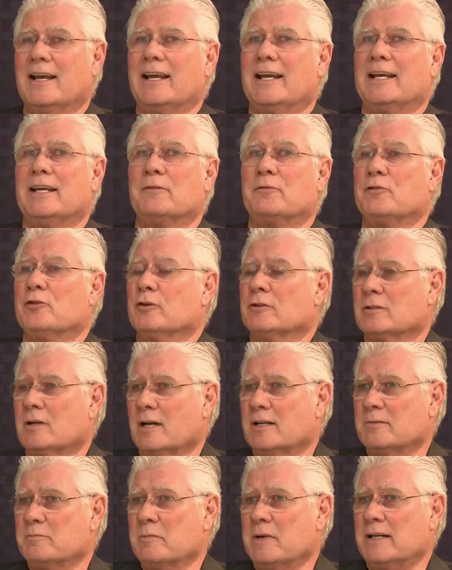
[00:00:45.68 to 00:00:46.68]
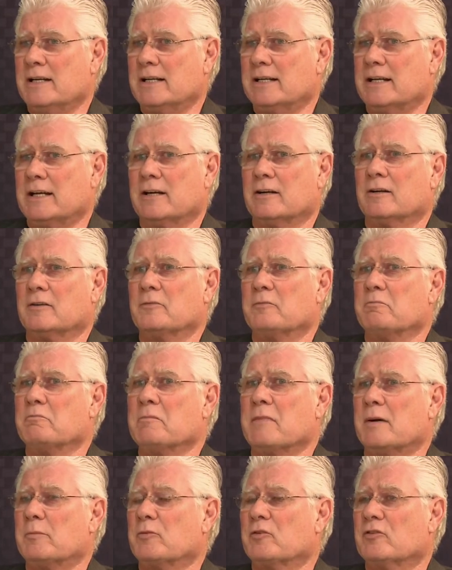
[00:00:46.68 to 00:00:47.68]
If you're not in Medicare,
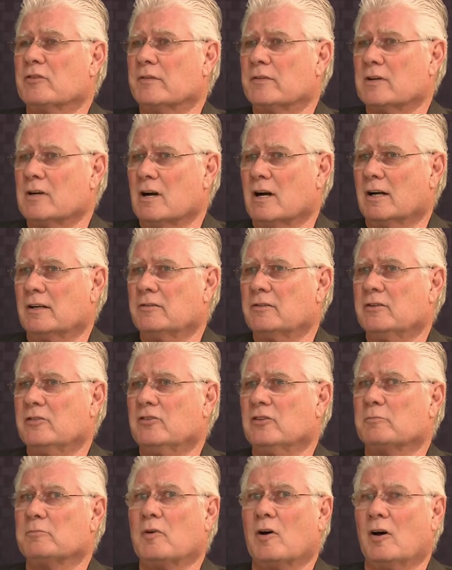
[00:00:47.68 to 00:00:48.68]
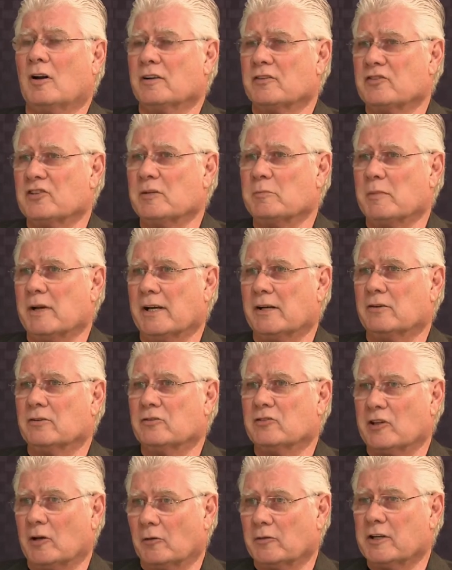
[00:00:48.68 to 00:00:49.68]
members of Congress and
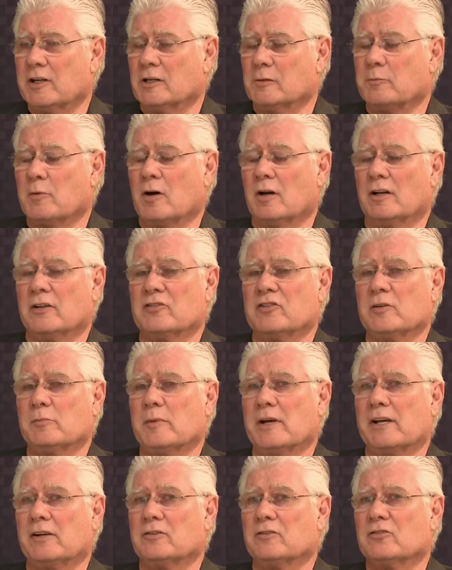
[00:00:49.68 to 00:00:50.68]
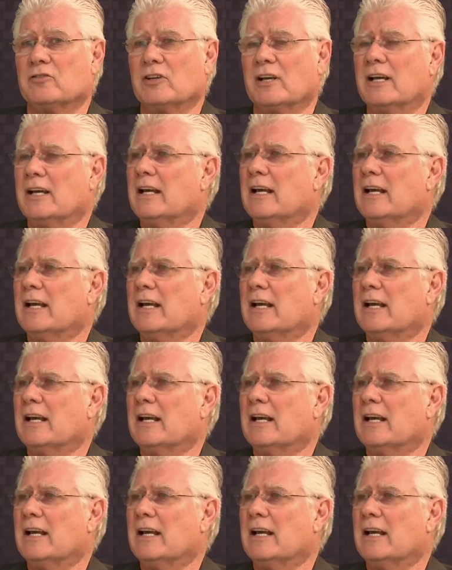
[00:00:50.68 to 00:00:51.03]
policymakers, healthcare policymakers,